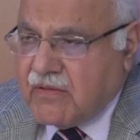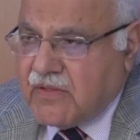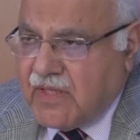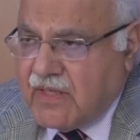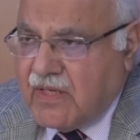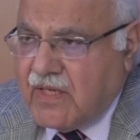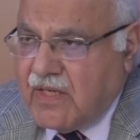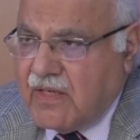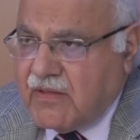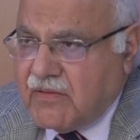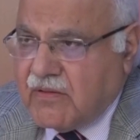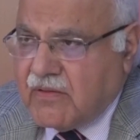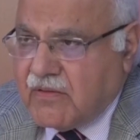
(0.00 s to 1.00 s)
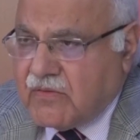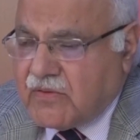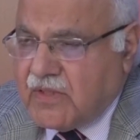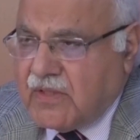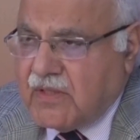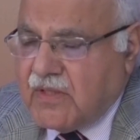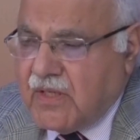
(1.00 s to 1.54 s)
generally, you
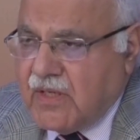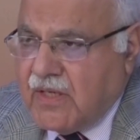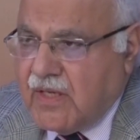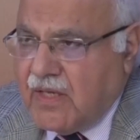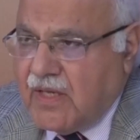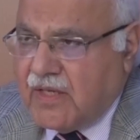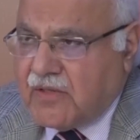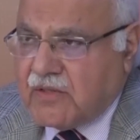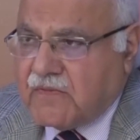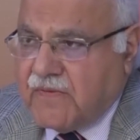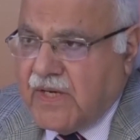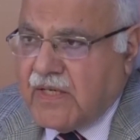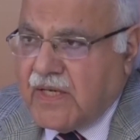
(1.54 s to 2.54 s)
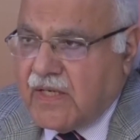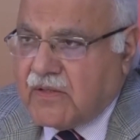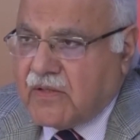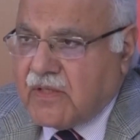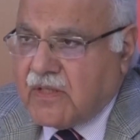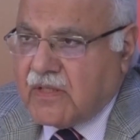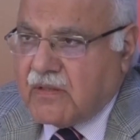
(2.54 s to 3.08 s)
see, it is felt that
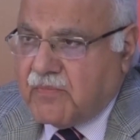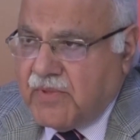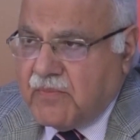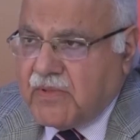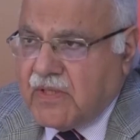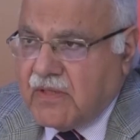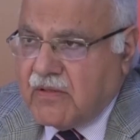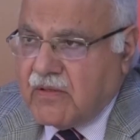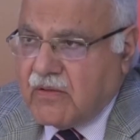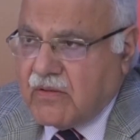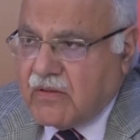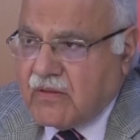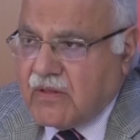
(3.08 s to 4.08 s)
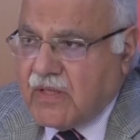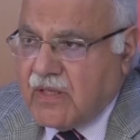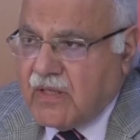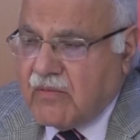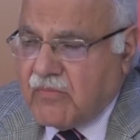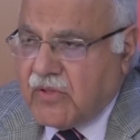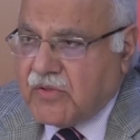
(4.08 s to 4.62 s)
people in
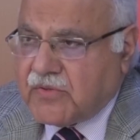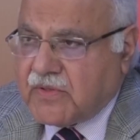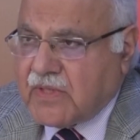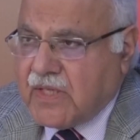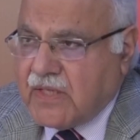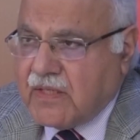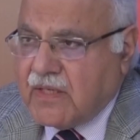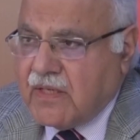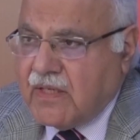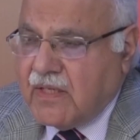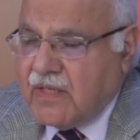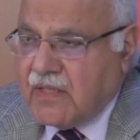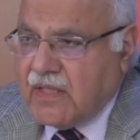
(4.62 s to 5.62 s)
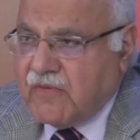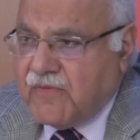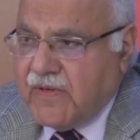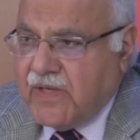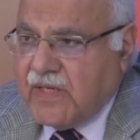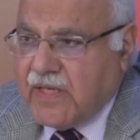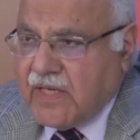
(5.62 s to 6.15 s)
Balochistan, they
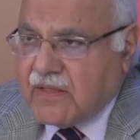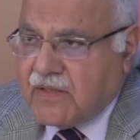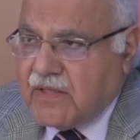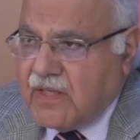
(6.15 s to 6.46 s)
feel that